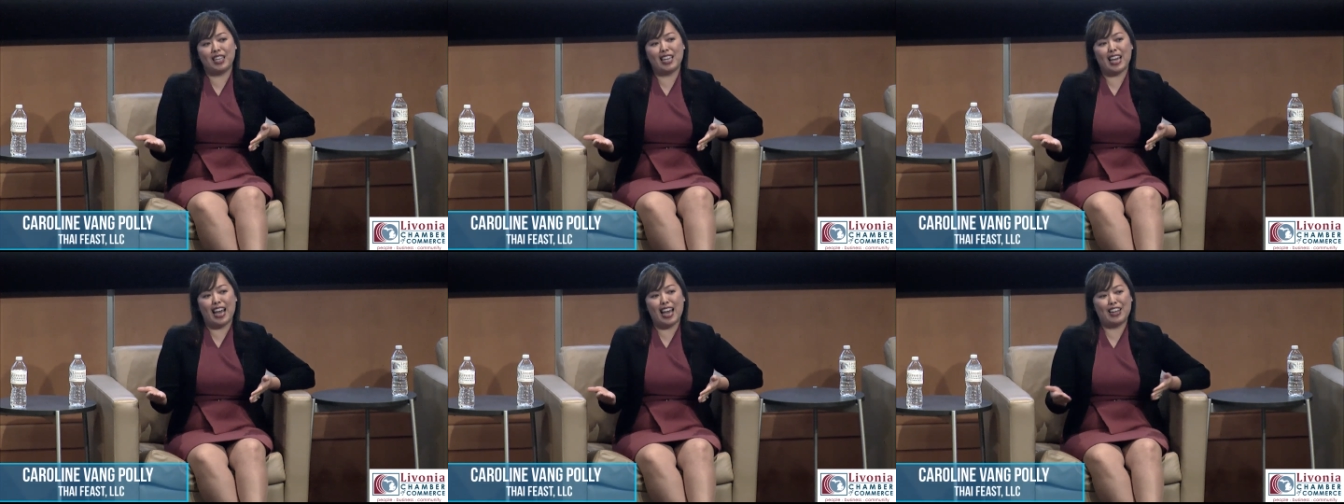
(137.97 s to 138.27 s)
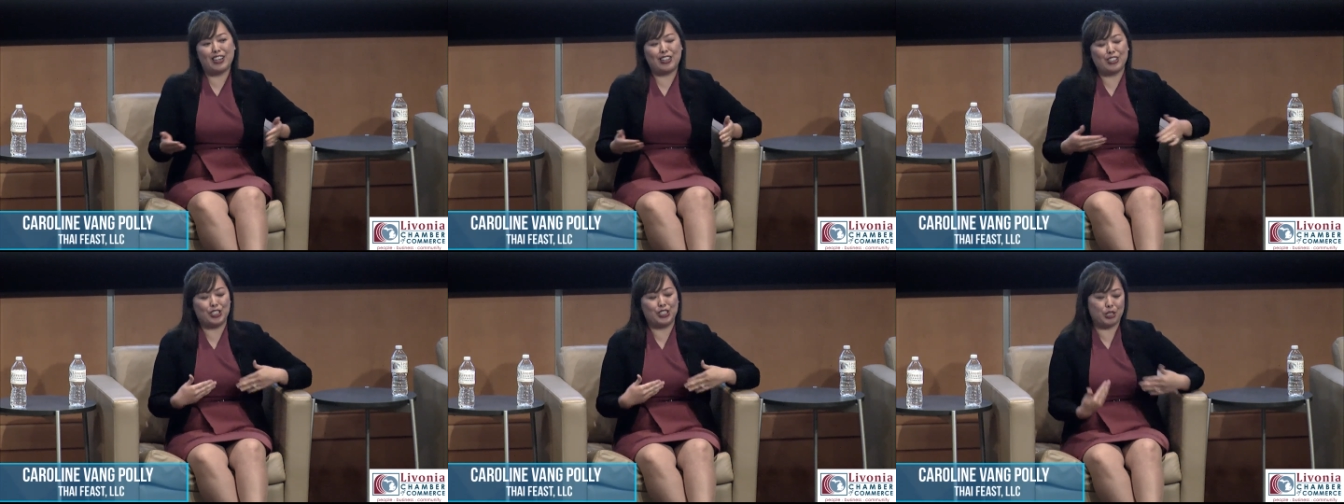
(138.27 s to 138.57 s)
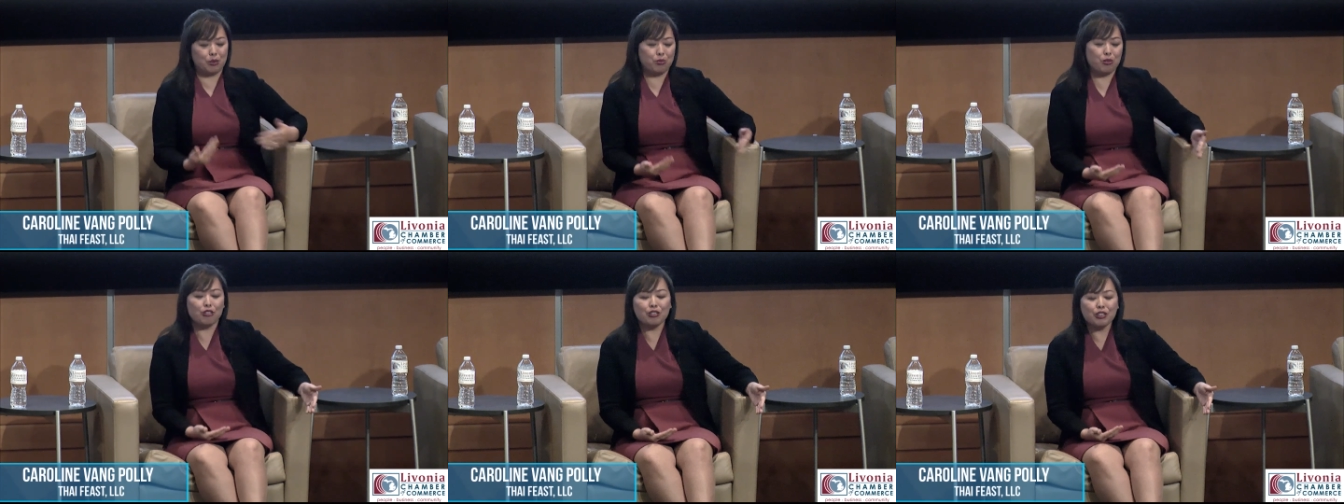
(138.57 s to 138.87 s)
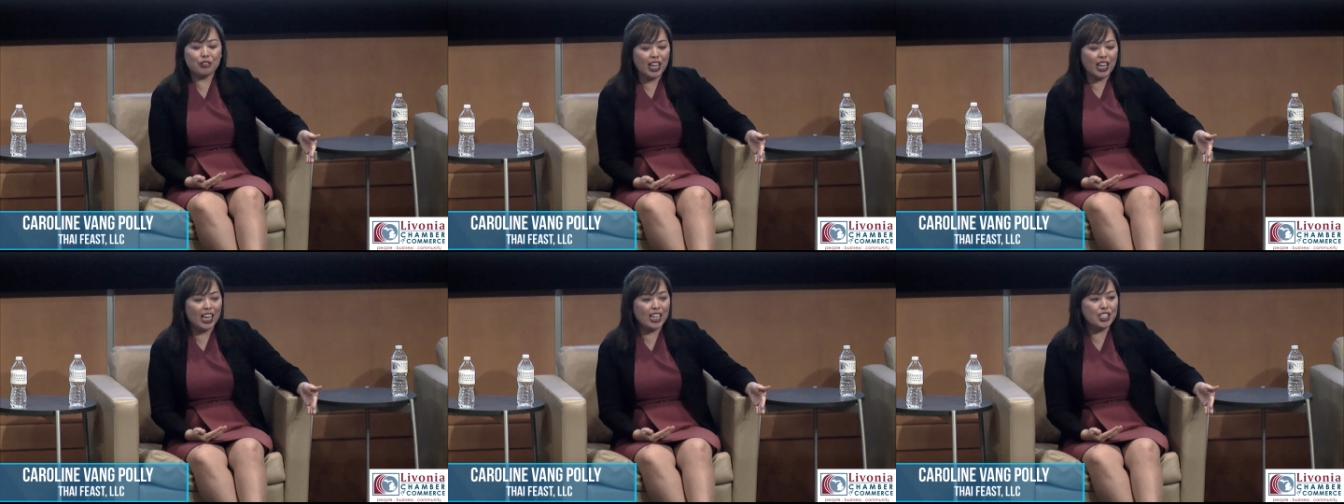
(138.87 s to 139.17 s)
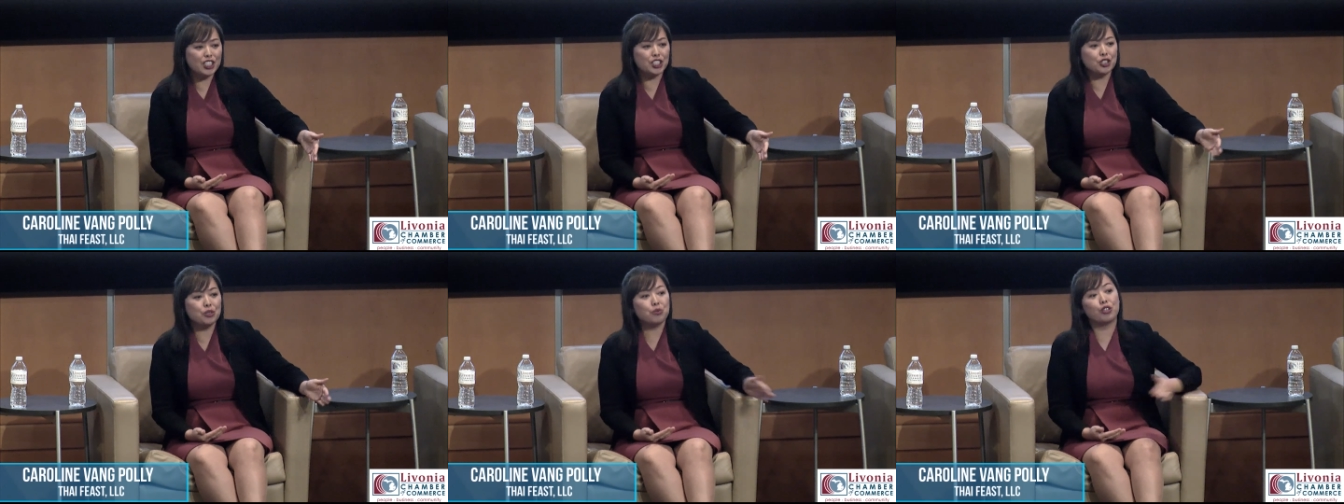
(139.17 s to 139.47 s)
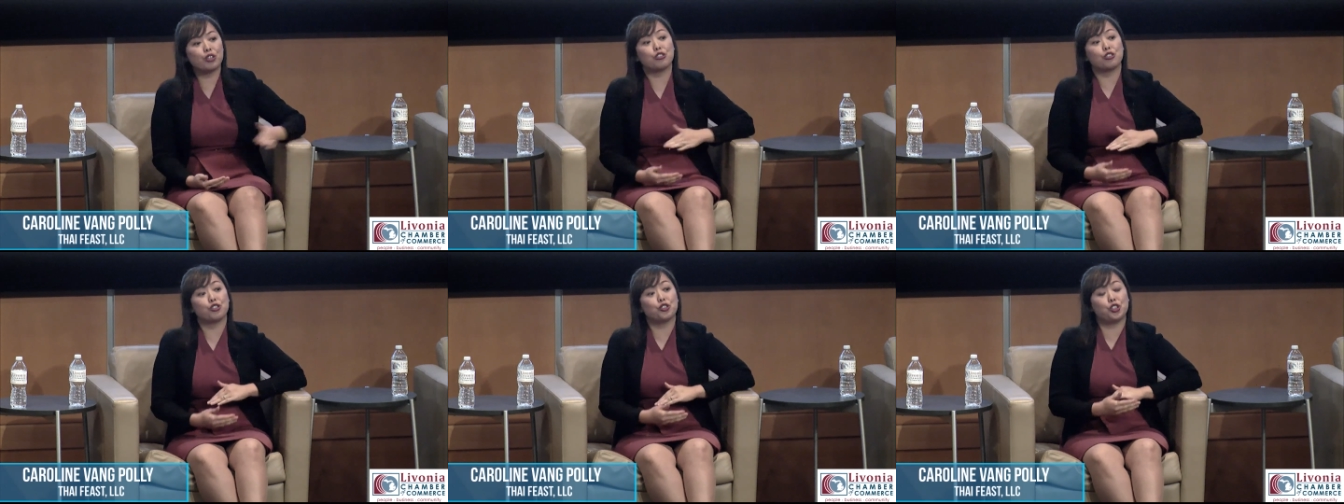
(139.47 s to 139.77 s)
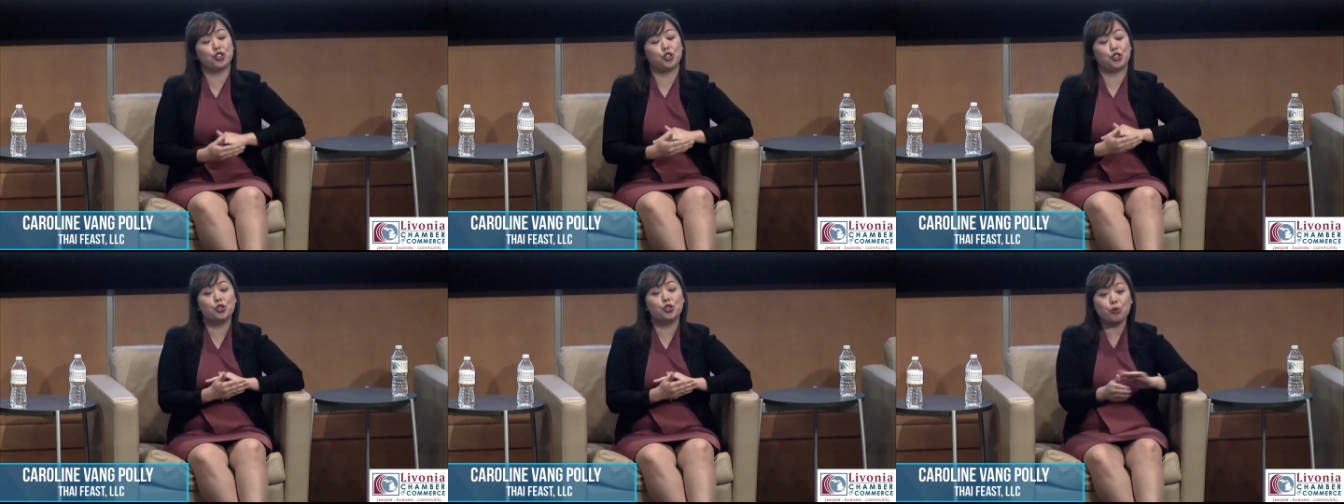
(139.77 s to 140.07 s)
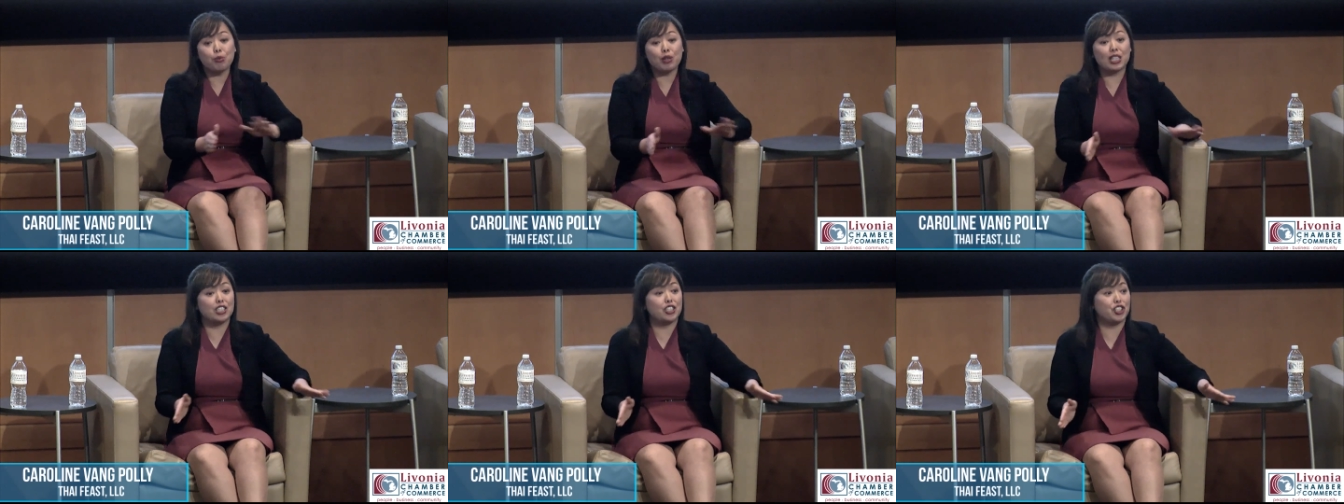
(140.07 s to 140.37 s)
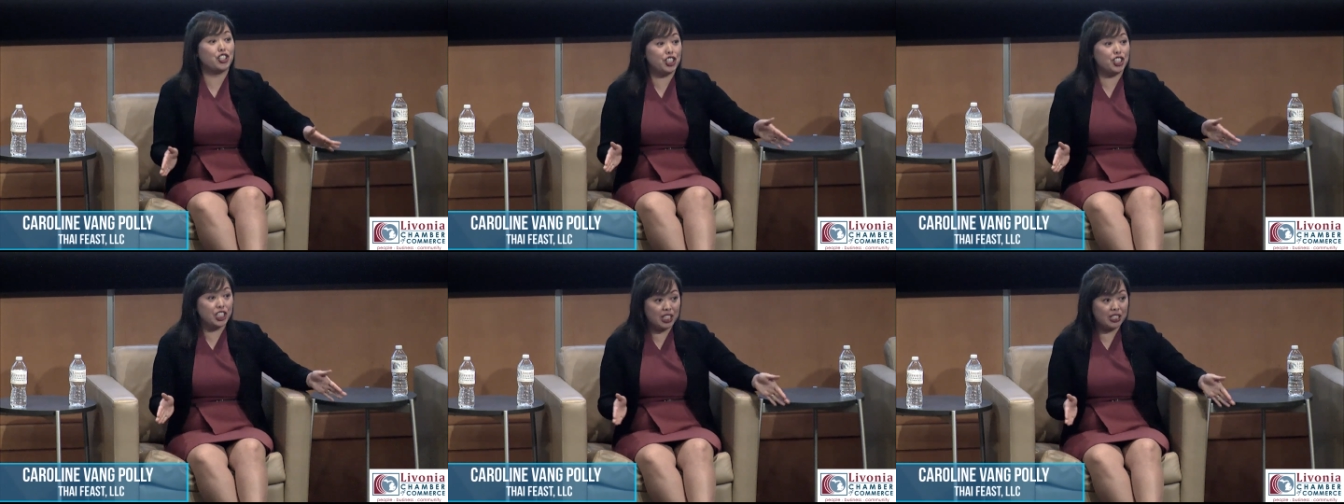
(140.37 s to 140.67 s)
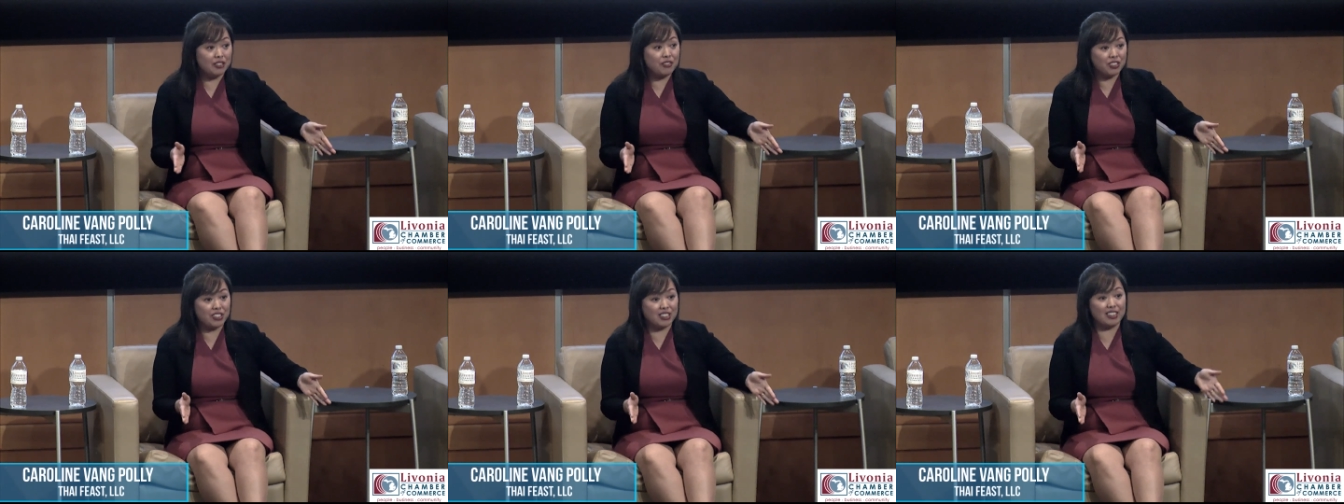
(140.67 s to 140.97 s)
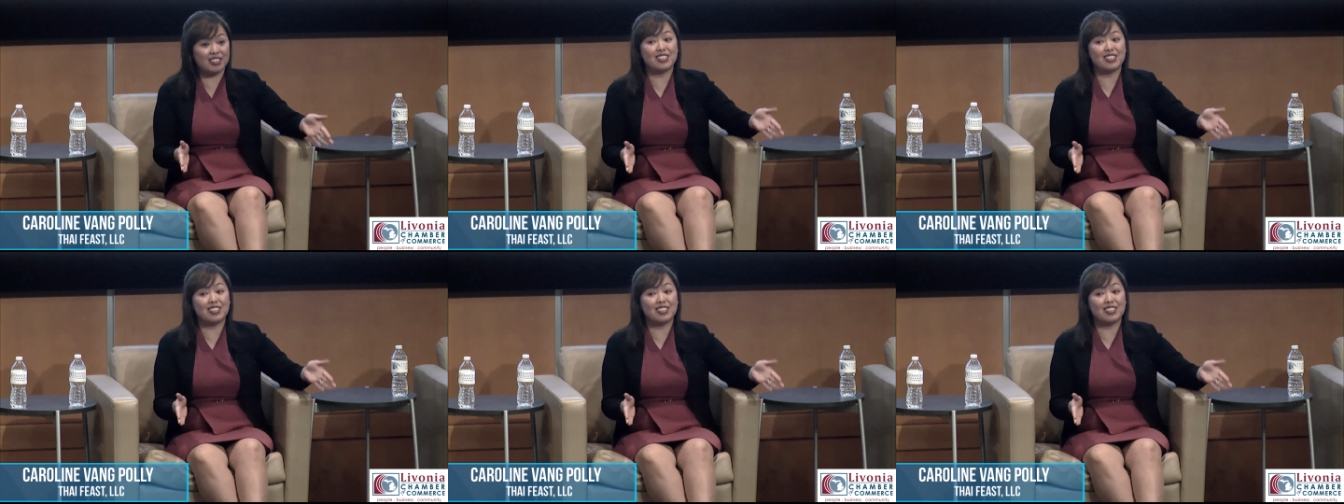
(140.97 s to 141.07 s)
at our Dearborn location where there are too many chiefs.